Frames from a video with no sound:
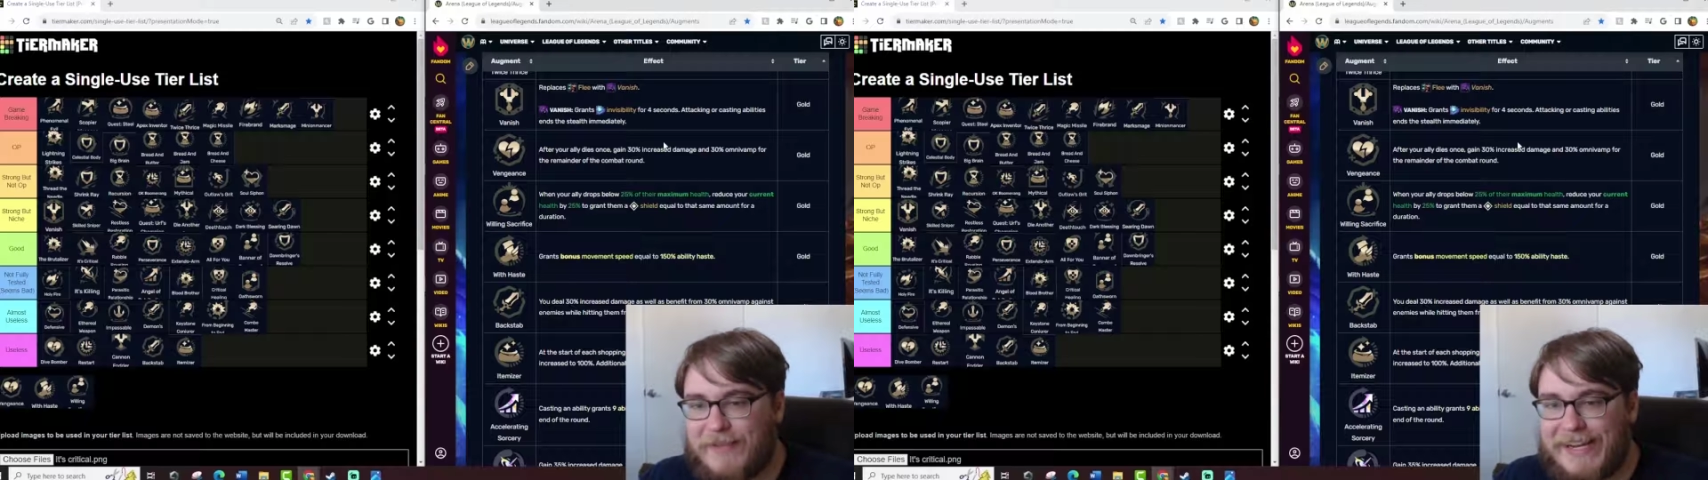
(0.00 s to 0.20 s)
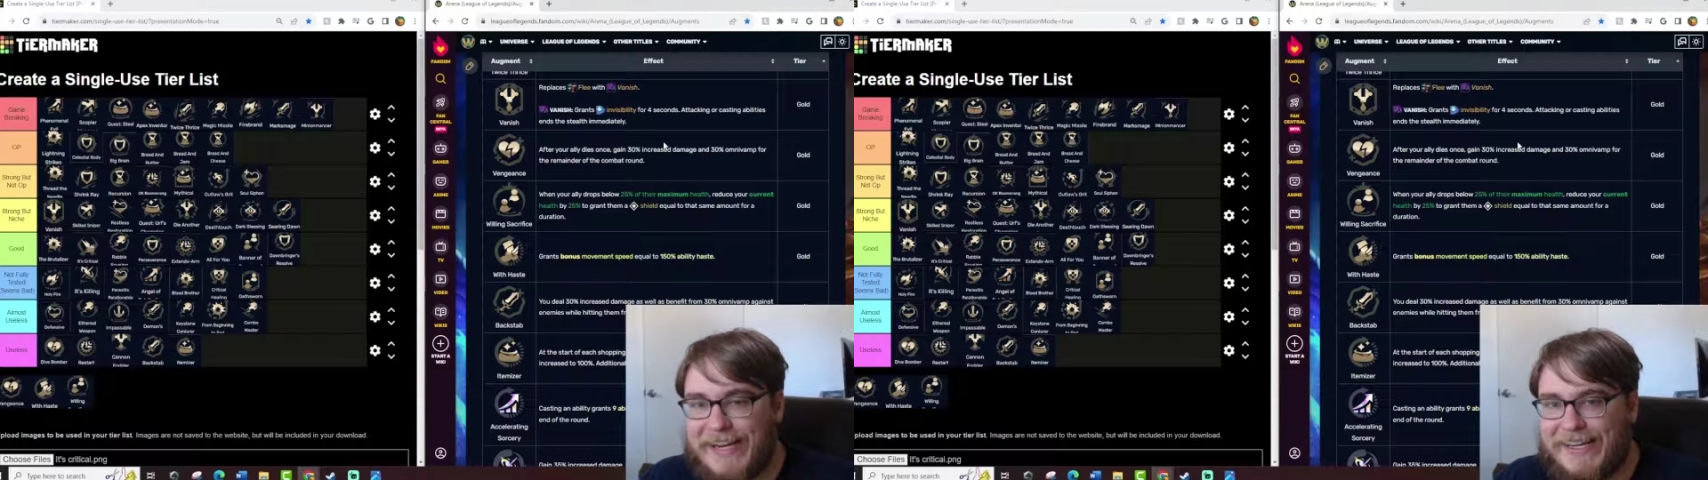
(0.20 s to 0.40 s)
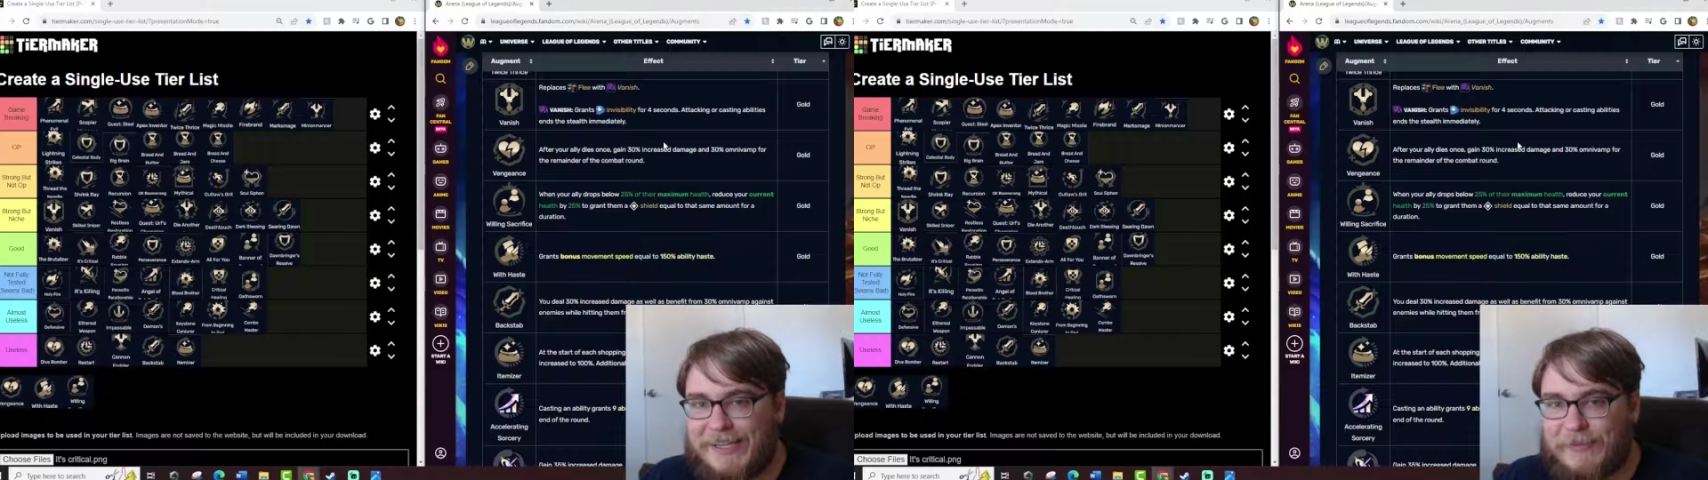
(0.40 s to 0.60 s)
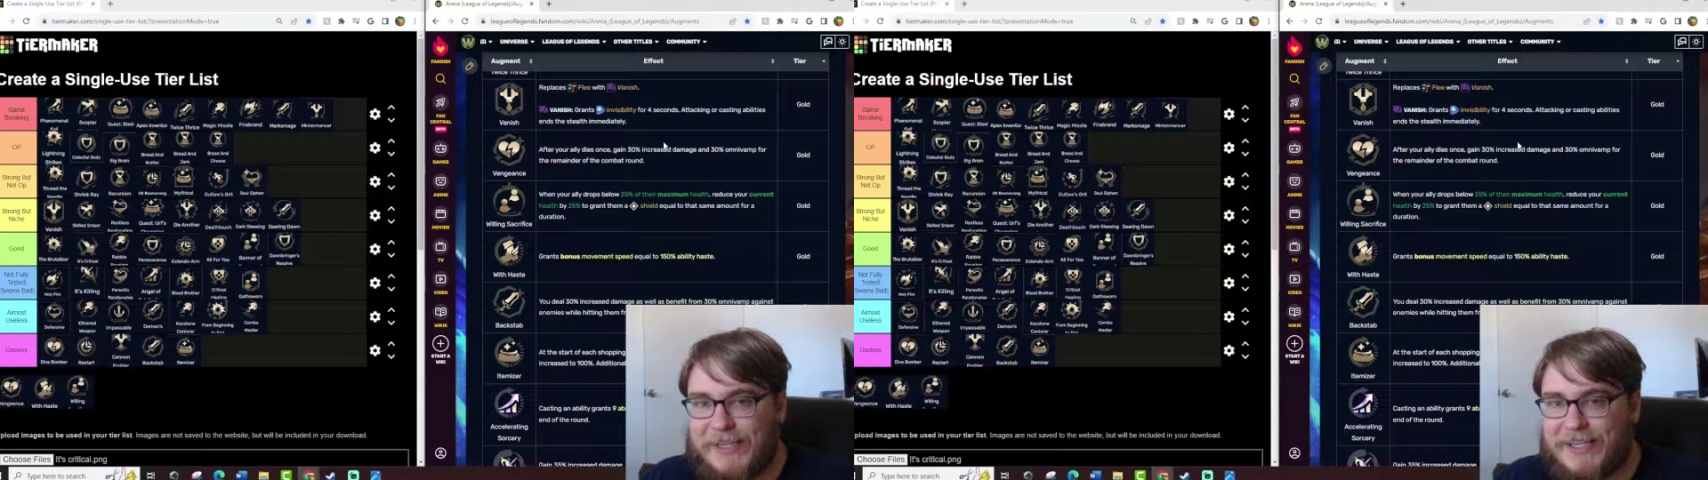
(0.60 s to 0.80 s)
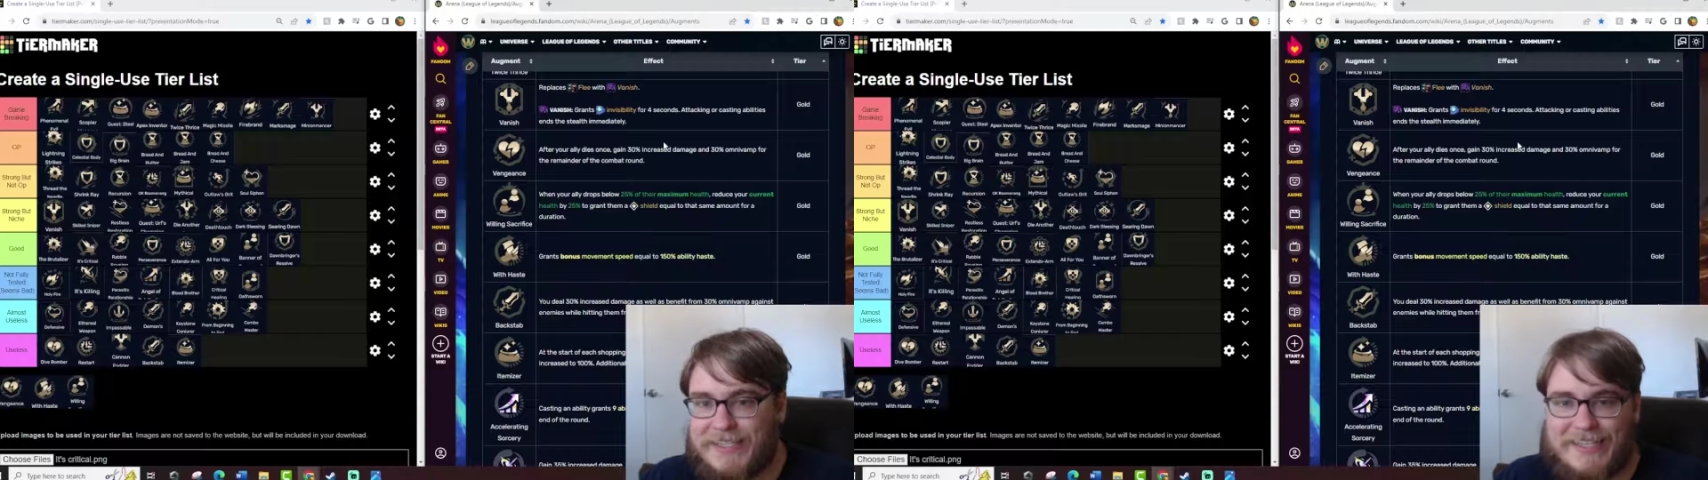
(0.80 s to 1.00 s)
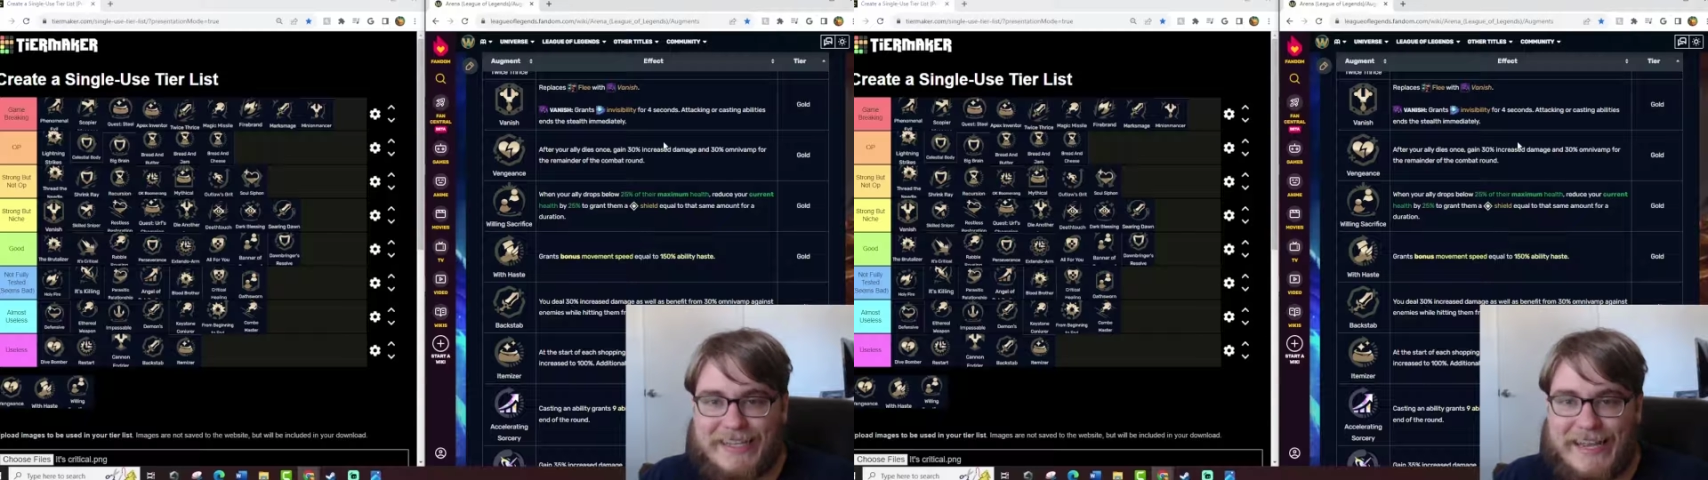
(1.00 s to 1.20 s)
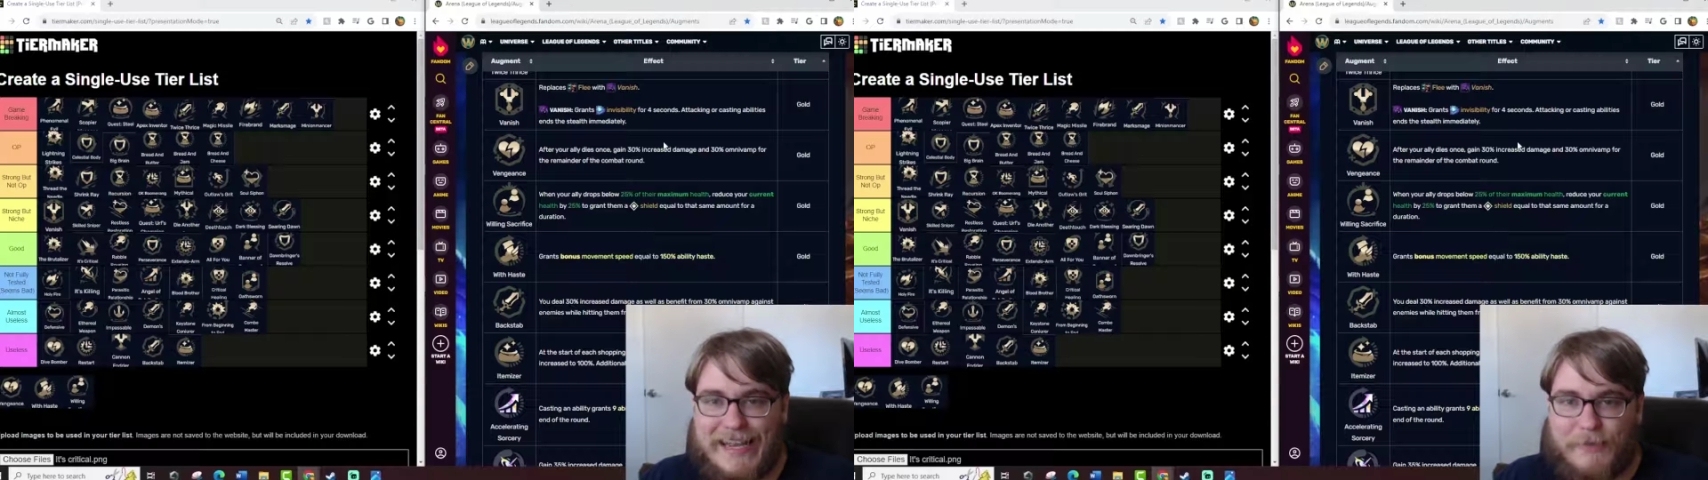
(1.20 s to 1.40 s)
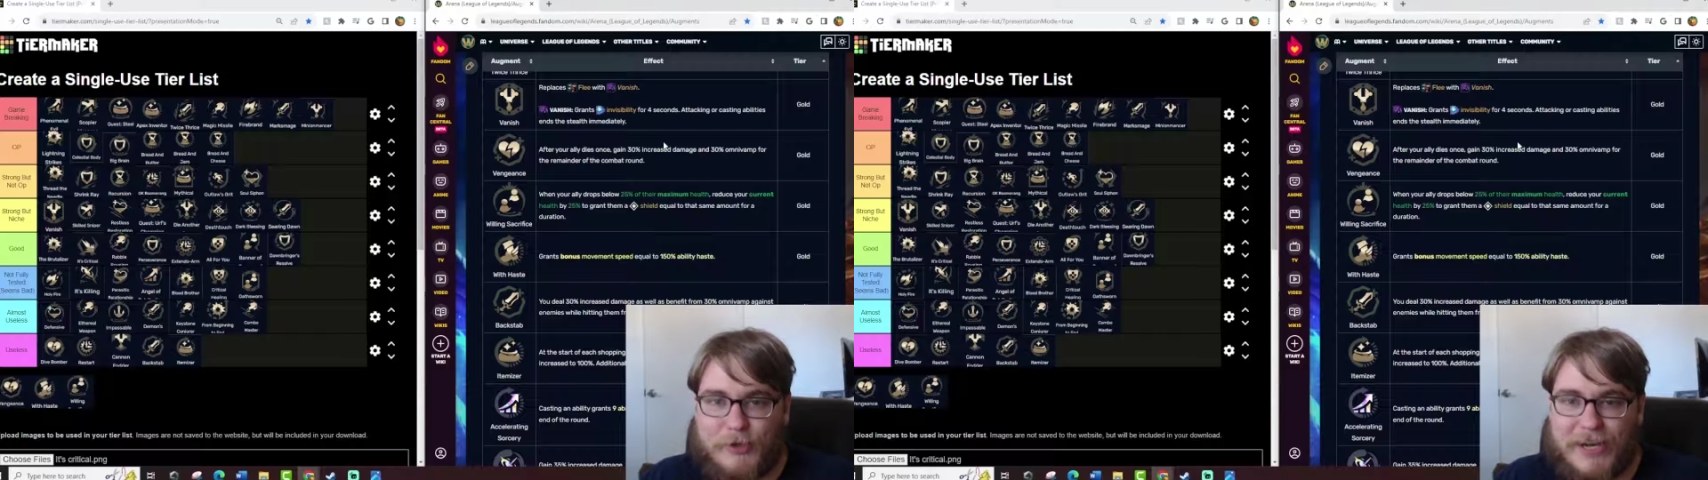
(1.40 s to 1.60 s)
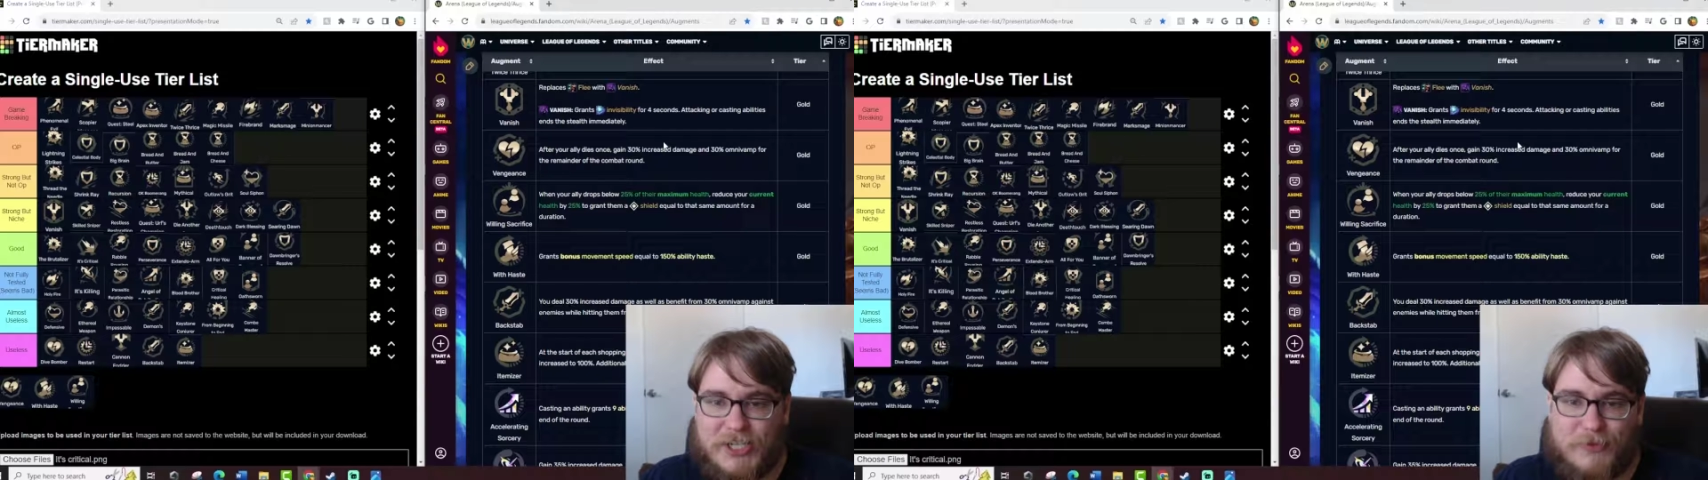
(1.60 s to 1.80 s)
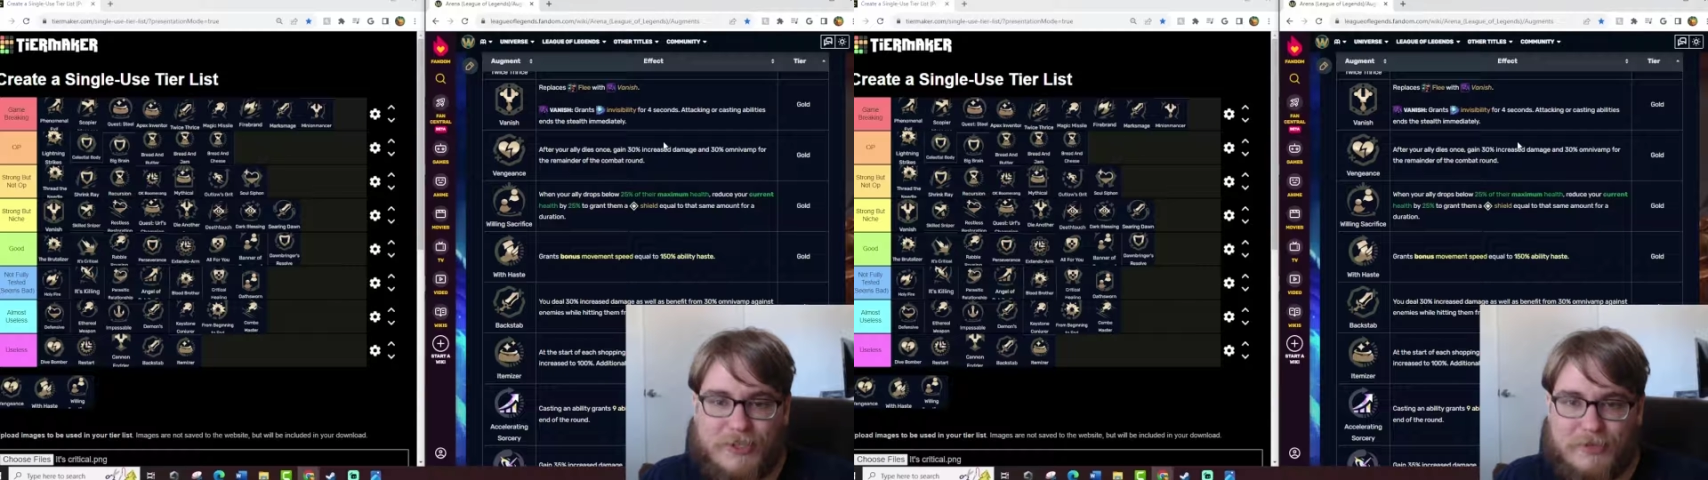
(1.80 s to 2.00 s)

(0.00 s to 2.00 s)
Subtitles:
mechanic because the game you actually want